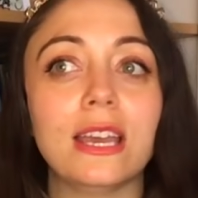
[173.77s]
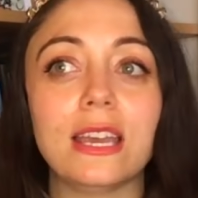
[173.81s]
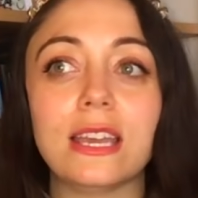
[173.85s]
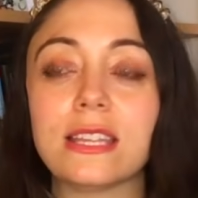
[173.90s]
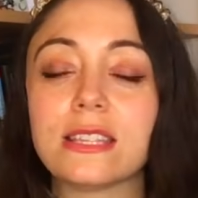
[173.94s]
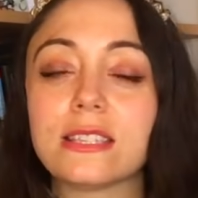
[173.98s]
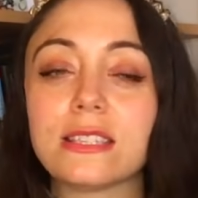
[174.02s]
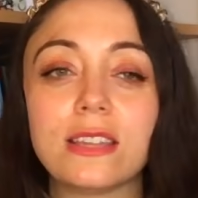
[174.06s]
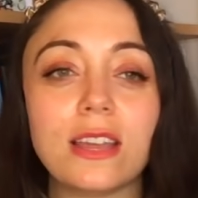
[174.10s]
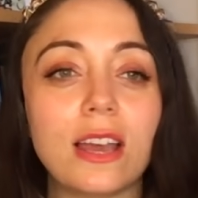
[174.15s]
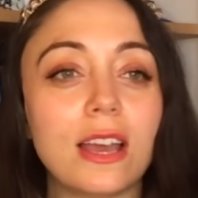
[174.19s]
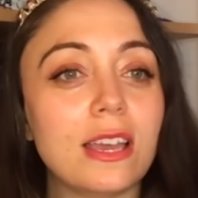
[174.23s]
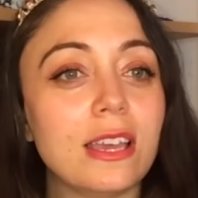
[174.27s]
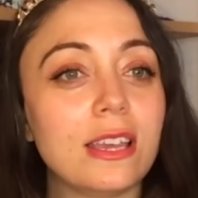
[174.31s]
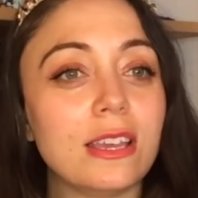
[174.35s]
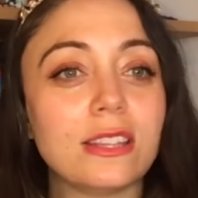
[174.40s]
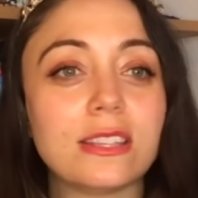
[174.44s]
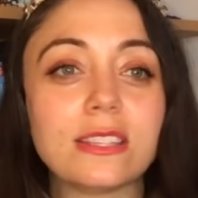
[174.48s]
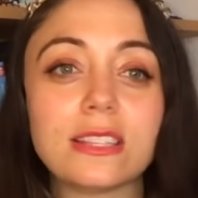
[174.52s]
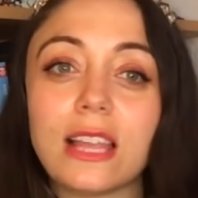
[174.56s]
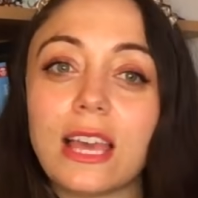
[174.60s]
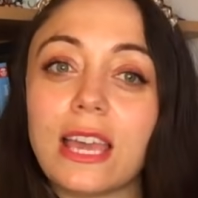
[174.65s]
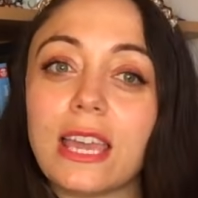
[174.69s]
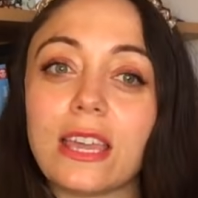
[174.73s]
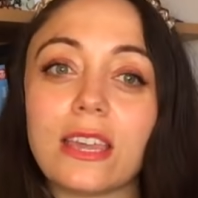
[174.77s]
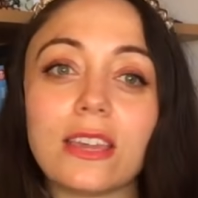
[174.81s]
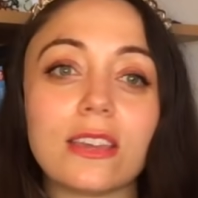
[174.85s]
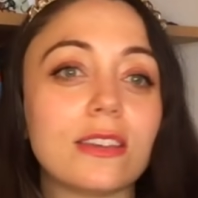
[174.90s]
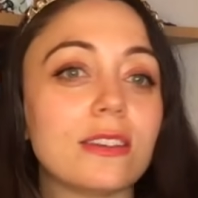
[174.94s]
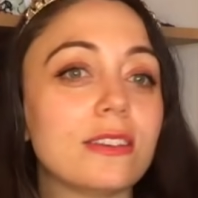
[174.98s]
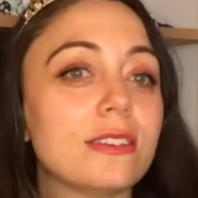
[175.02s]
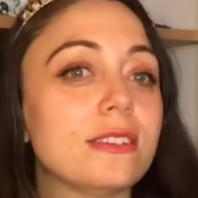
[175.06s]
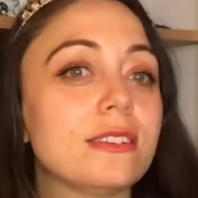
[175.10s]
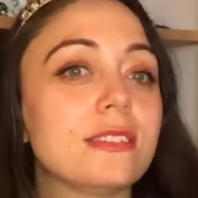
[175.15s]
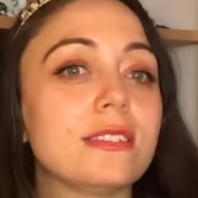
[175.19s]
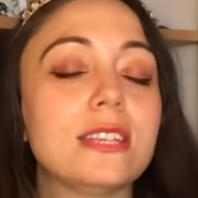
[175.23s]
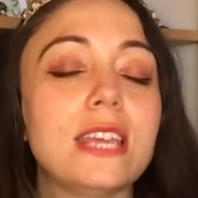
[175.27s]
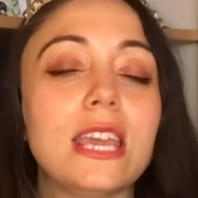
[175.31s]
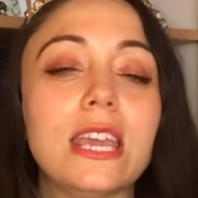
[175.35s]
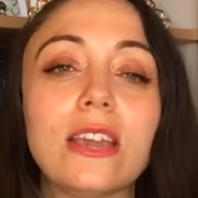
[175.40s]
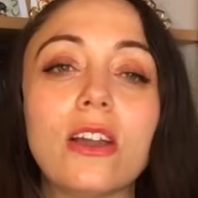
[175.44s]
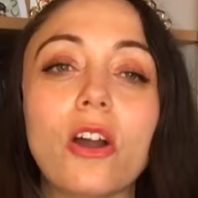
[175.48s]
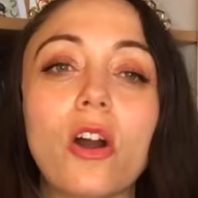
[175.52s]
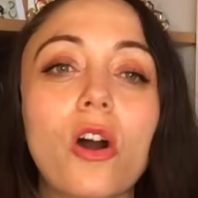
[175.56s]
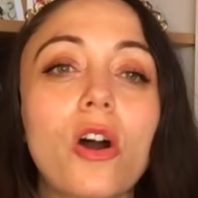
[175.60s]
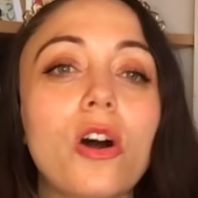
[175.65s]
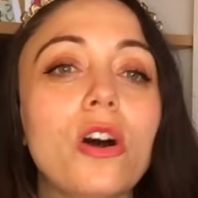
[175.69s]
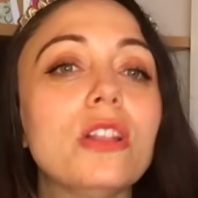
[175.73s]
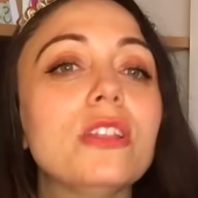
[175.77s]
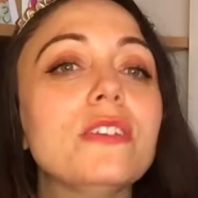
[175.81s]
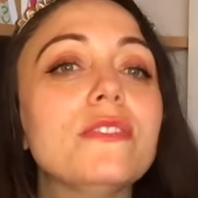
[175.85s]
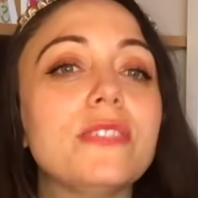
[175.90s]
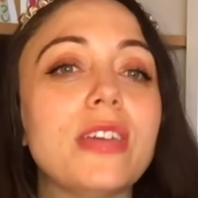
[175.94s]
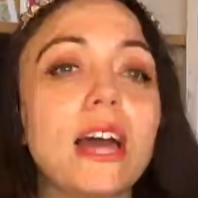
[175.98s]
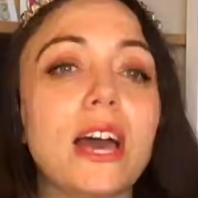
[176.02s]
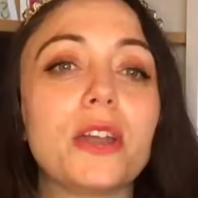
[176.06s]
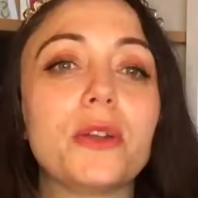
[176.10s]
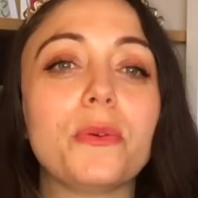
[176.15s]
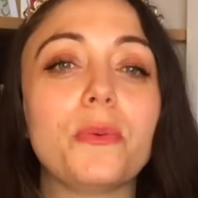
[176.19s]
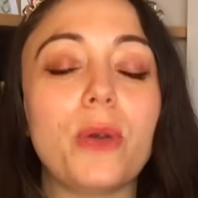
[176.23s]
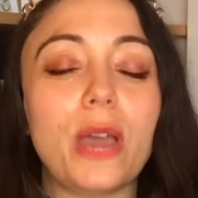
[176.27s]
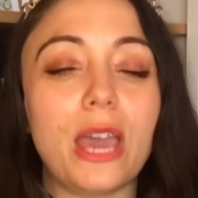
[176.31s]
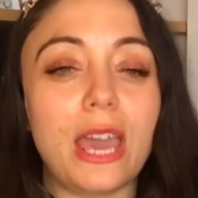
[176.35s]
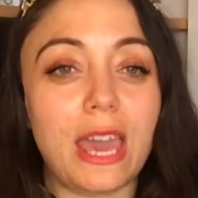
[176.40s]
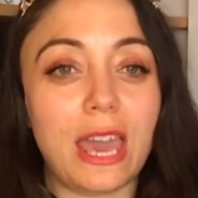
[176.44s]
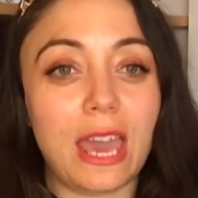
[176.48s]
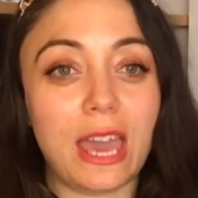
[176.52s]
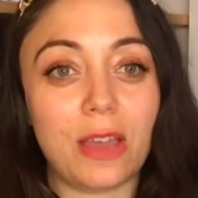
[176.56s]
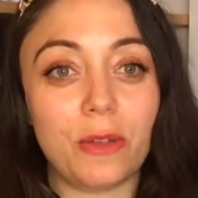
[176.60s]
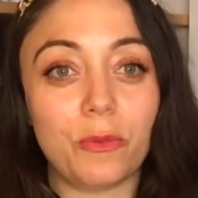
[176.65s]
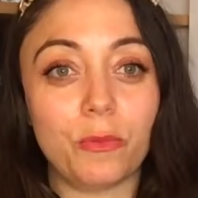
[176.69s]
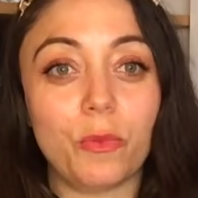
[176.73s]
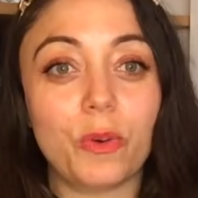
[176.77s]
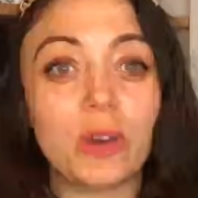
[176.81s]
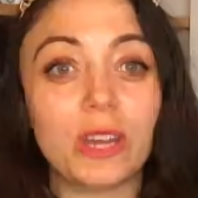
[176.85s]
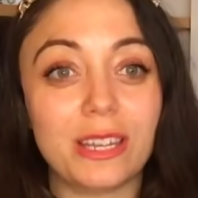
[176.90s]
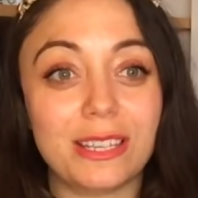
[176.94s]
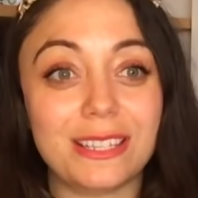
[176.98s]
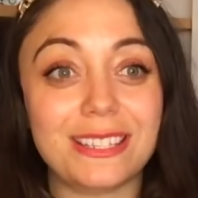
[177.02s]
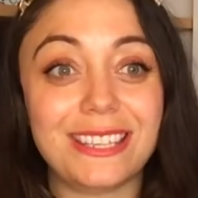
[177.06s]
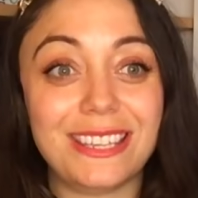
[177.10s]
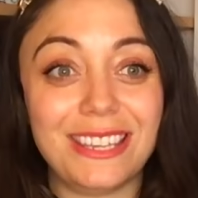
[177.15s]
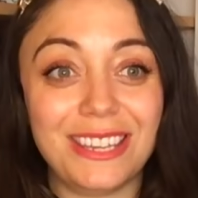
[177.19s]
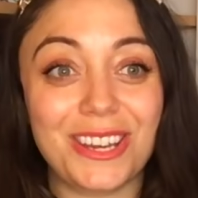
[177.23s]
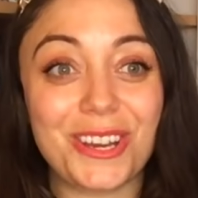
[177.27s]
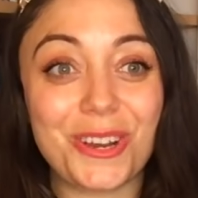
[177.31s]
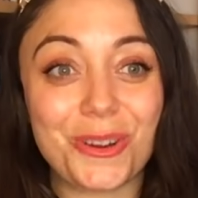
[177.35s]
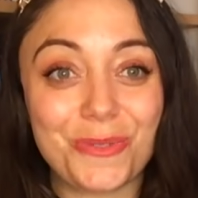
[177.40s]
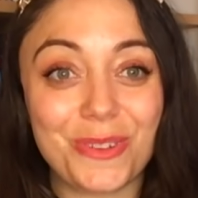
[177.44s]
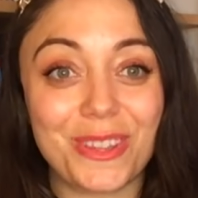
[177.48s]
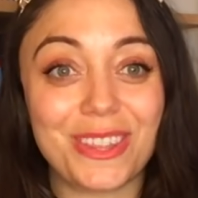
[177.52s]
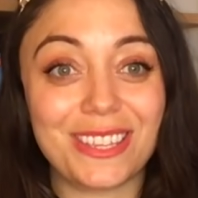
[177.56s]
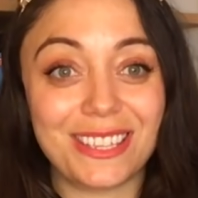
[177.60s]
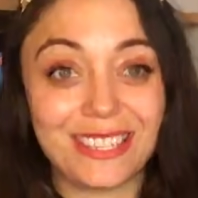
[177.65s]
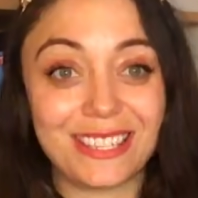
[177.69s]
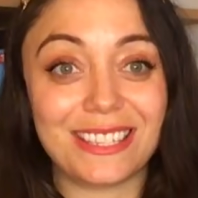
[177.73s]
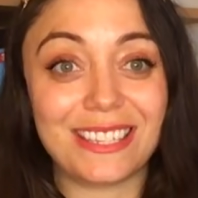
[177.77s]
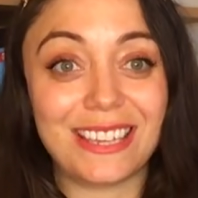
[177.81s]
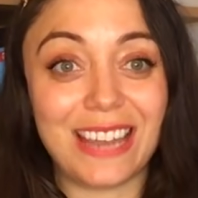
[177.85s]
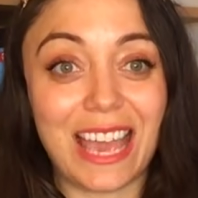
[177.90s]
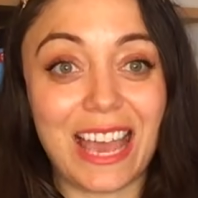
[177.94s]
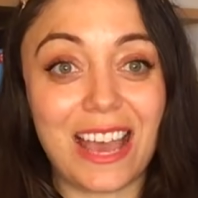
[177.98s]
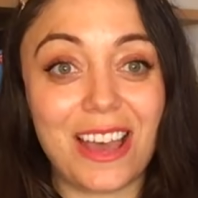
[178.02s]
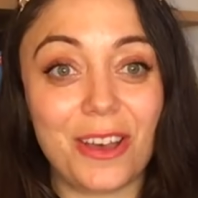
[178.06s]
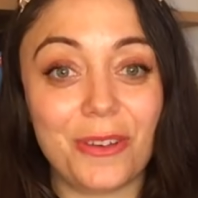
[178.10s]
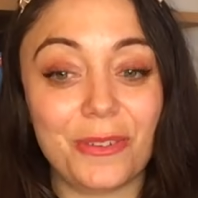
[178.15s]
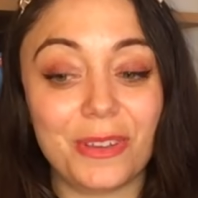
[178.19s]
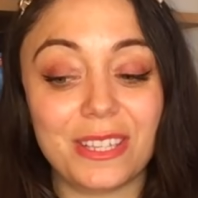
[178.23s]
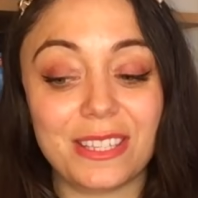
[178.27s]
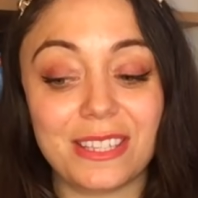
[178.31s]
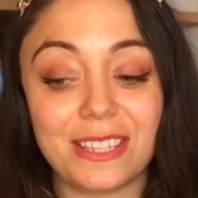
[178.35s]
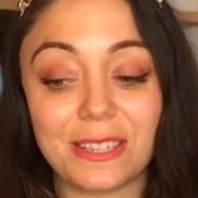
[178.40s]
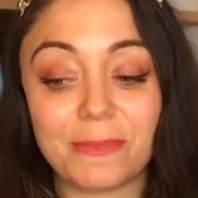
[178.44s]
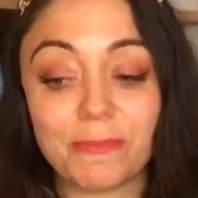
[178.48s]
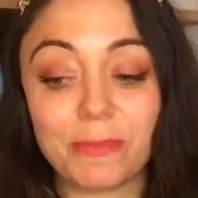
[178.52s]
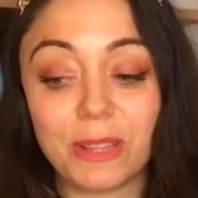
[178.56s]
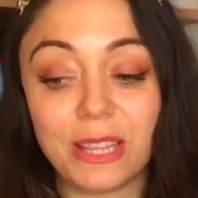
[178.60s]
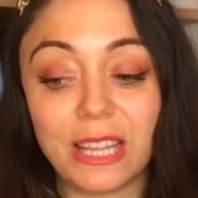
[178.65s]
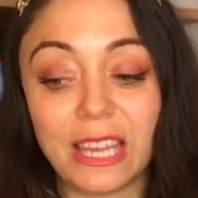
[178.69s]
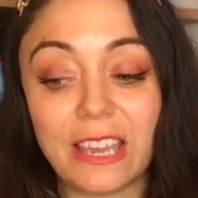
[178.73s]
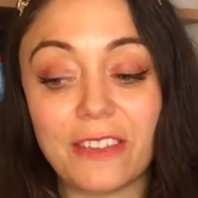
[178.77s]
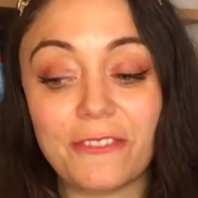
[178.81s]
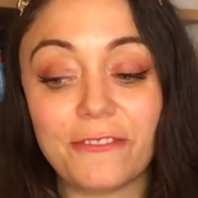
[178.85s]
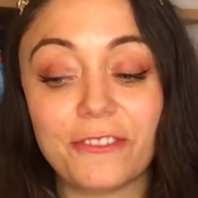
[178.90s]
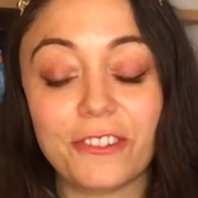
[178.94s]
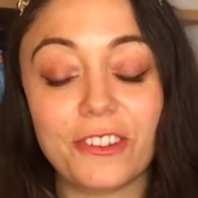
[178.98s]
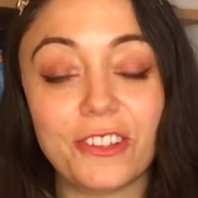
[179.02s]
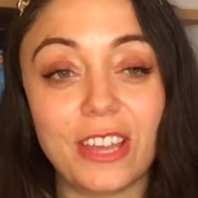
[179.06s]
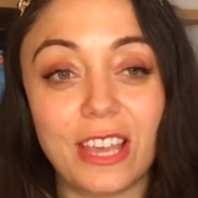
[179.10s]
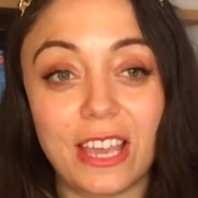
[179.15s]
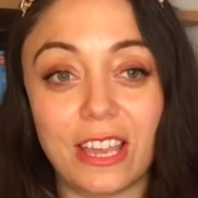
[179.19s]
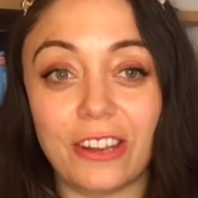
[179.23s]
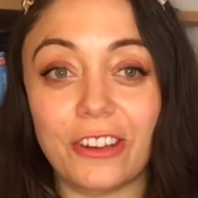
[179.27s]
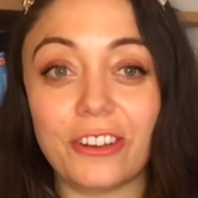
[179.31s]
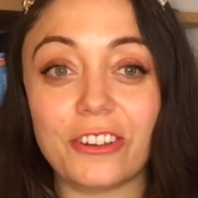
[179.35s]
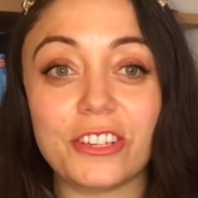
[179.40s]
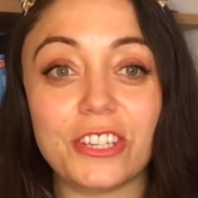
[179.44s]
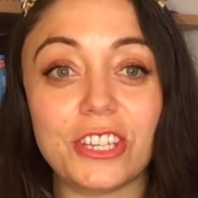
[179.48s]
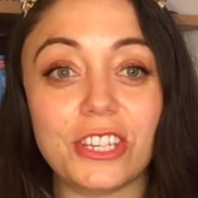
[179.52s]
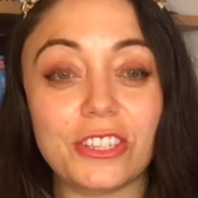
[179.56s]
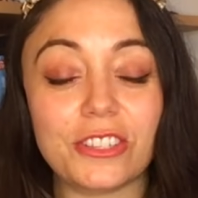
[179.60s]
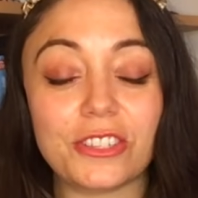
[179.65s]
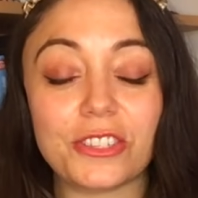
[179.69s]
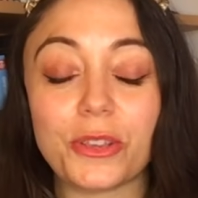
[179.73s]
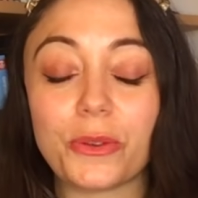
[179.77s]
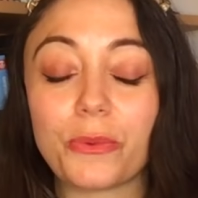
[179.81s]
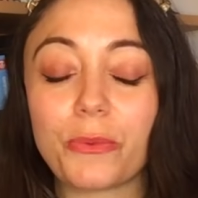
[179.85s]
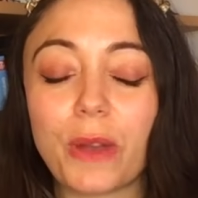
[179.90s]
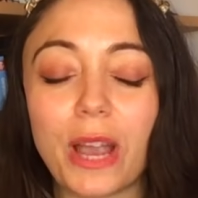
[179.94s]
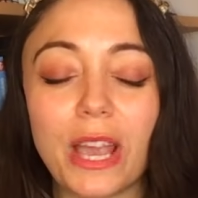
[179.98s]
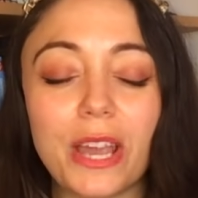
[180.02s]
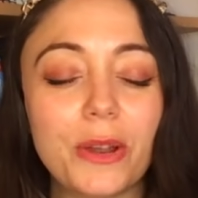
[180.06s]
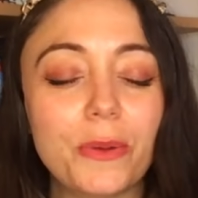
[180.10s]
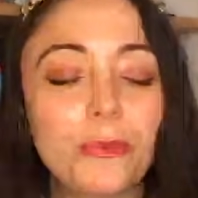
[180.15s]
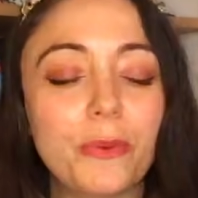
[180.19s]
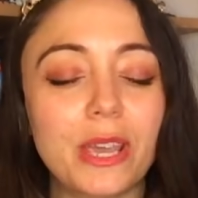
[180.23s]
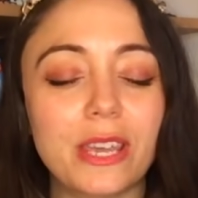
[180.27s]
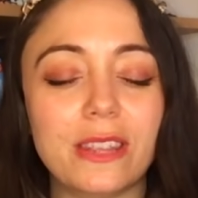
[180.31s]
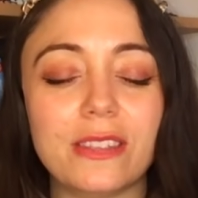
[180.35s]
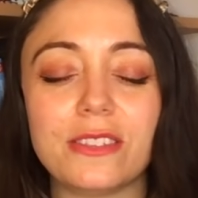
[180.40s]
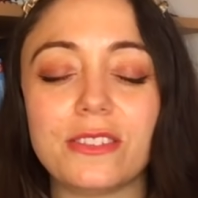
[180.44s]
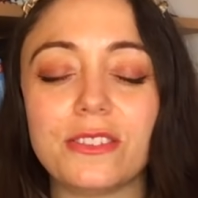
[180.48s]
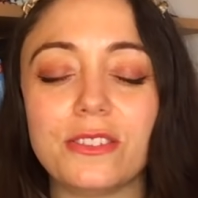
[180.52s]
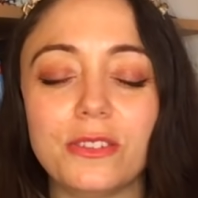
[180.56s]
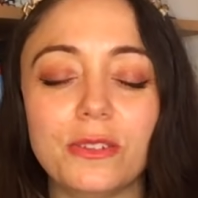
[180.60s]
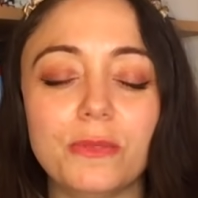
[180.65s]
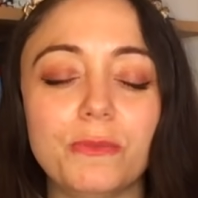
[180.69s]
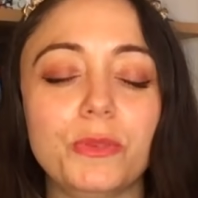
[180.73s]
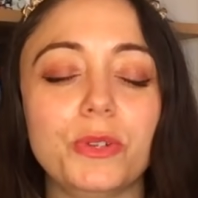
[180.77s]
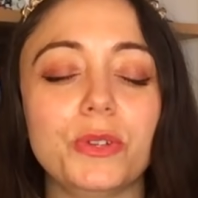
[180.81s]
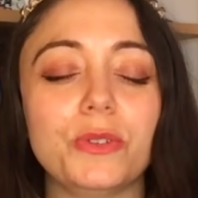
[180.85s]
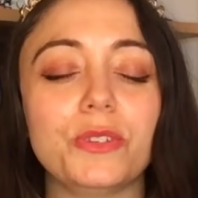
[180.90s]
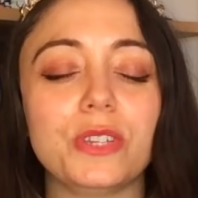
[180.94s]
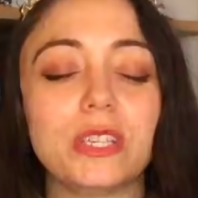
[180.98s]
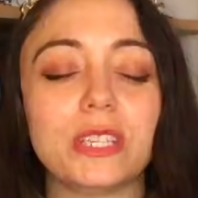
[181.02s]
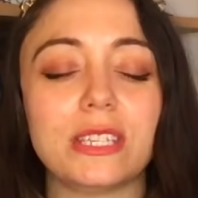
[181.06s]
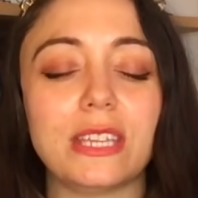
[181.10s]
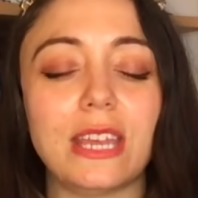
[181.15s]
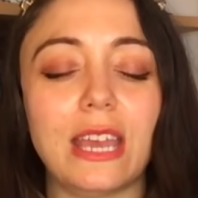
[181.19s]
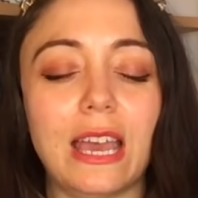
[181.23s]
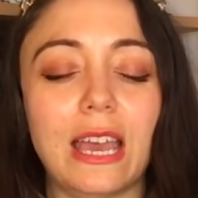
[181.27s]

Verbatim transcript: It's like, take all of that away, and what is here with us now is this playful energy. So right away, this new moon just